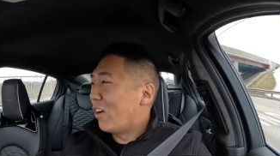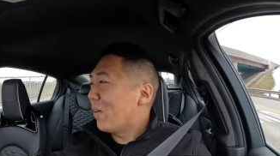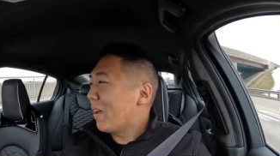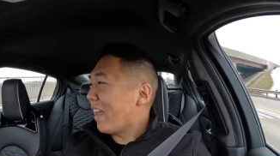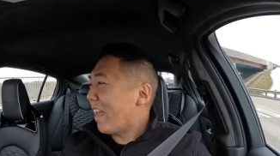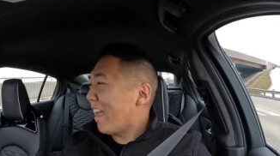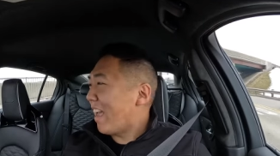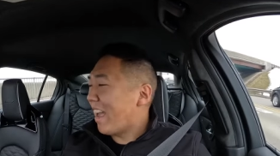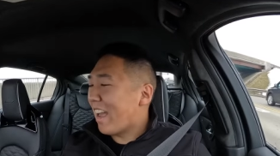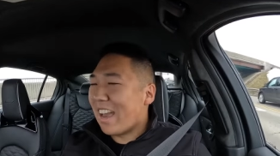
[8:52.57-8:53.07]
oh
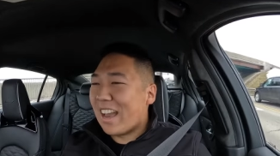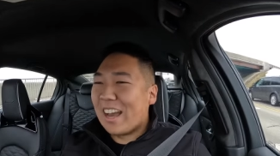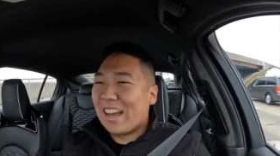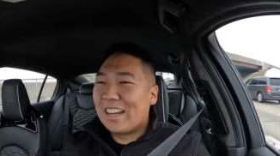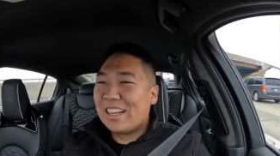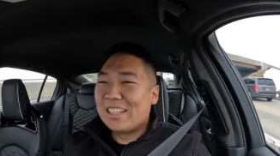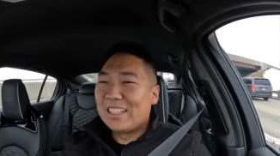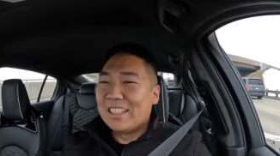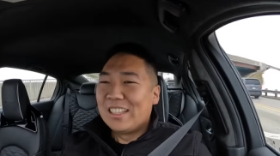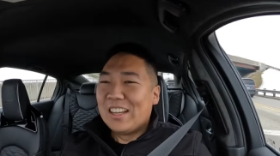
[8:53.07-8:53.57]

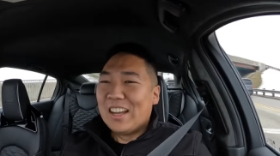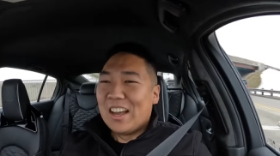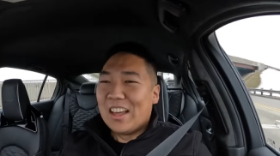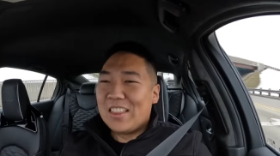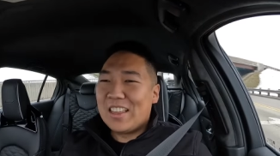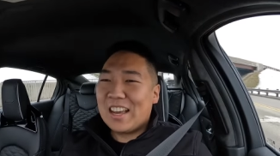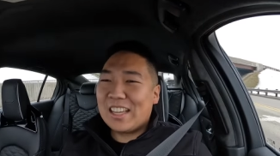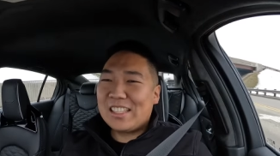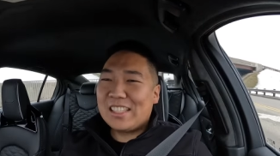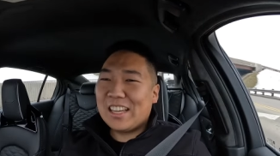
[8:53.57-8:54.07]
yeah,
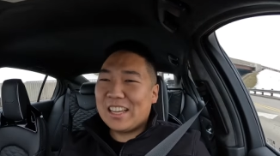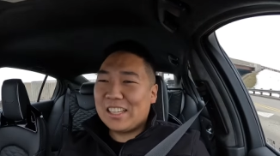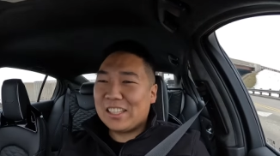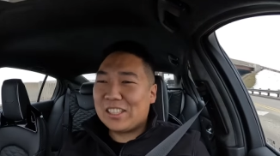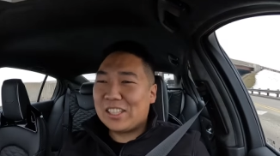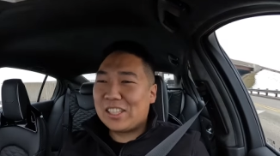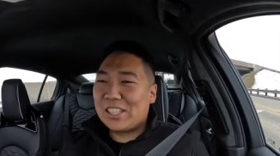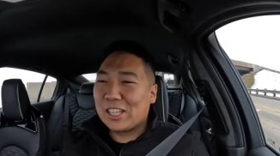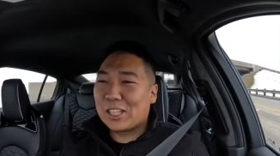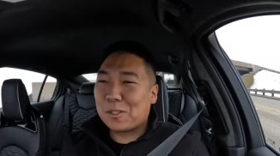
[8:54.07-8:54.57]
that's a
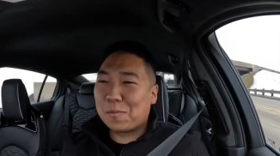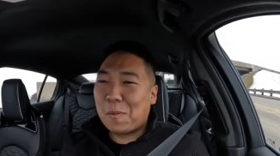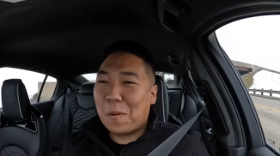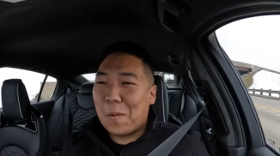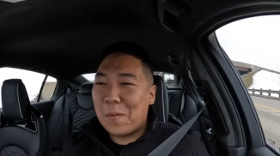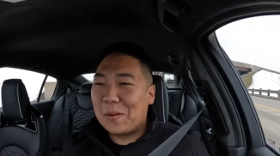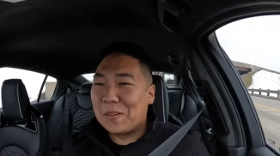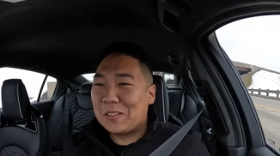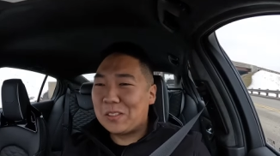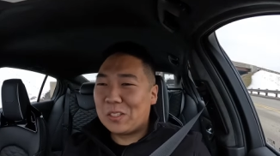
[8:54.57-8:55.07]

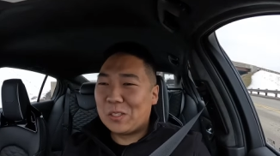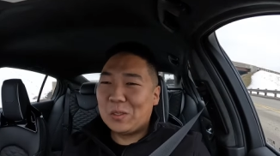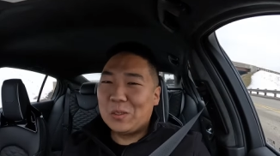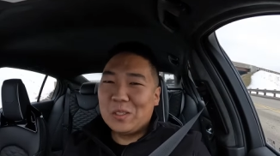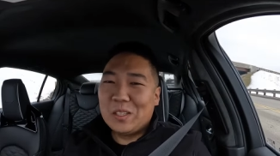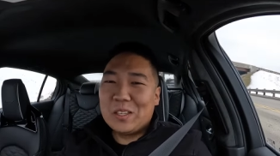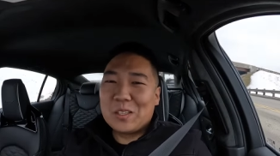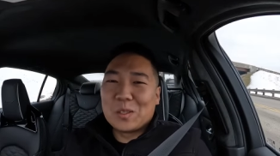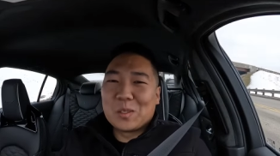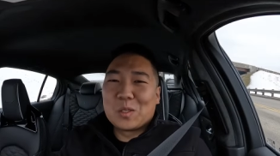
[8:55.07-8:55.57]

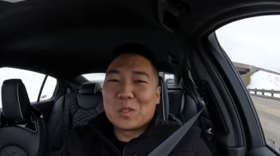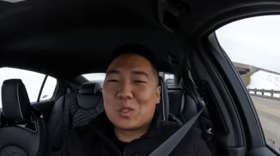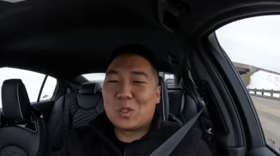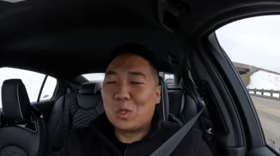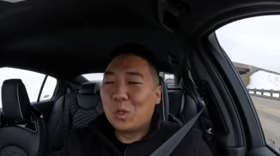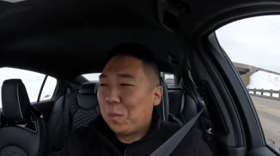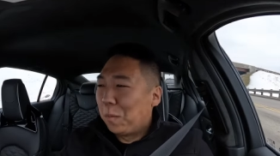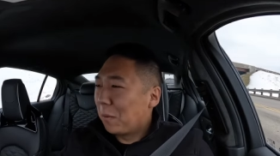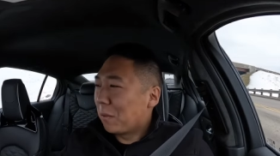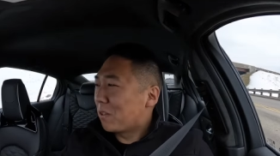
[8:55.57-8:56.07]
6.2 liter
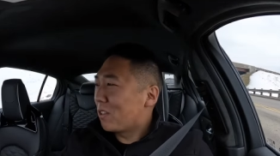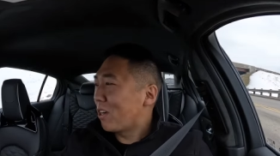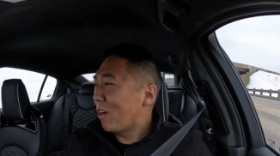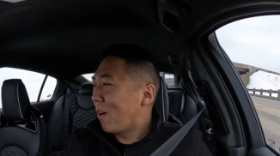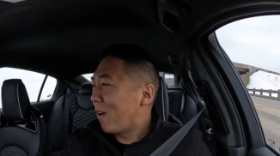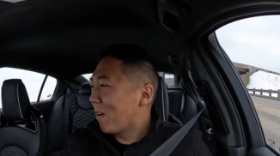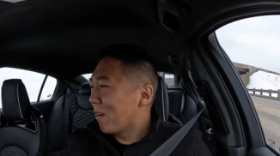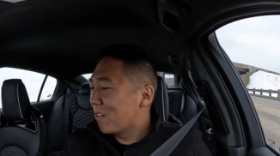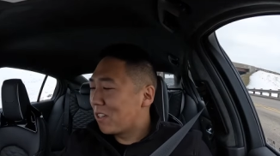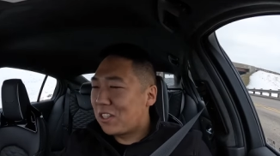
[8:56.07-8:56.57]

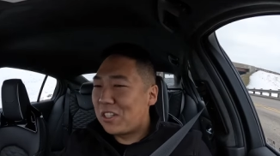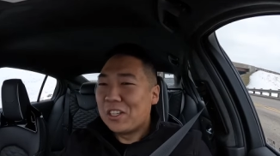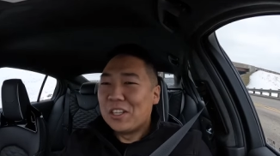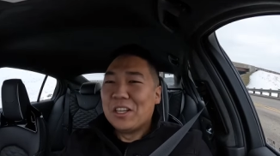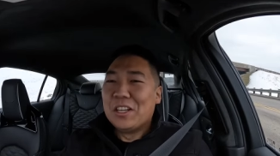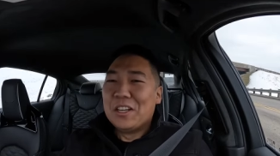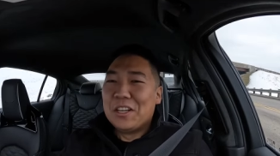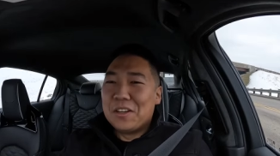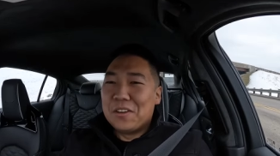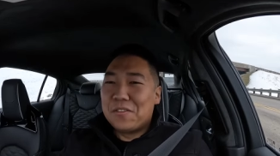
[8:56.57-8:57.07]
supercharged
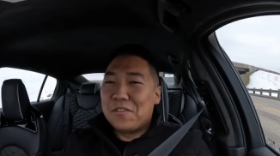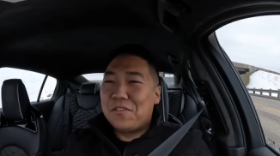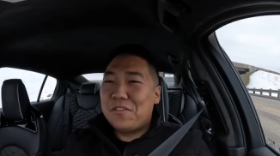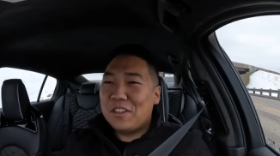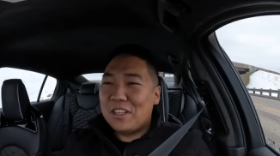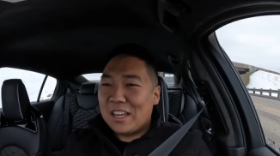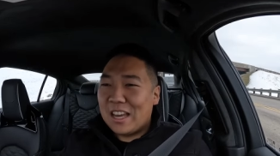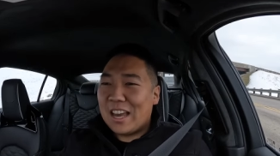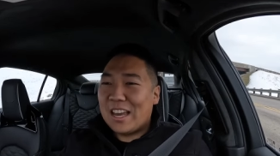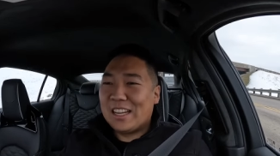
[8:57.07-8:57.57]

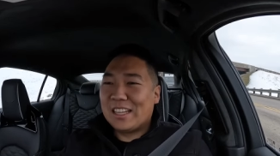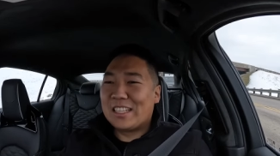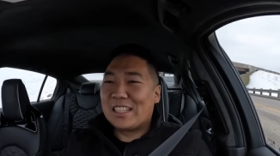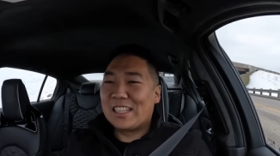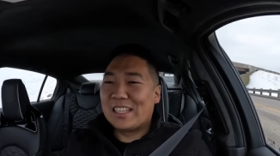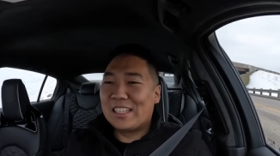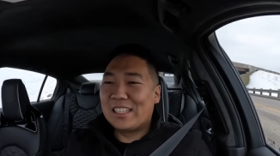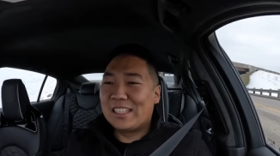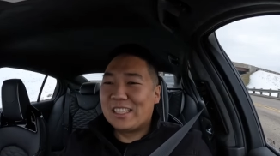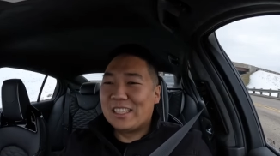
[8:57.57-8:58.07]

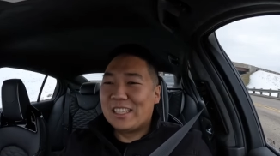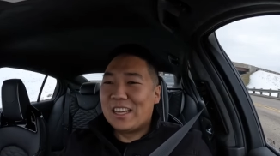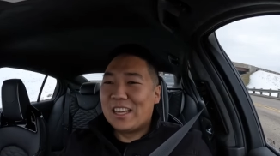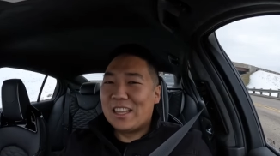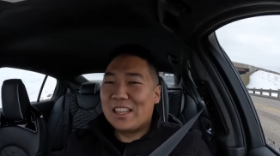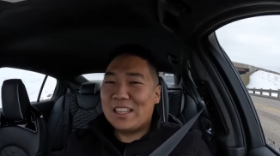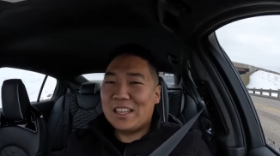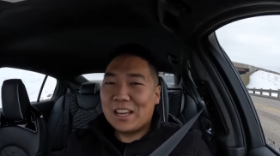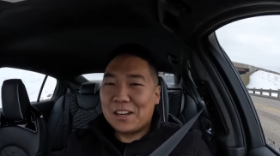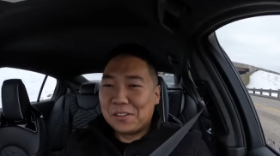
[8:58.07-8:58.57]
V8
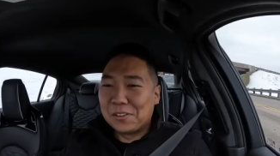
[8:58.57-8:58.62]
the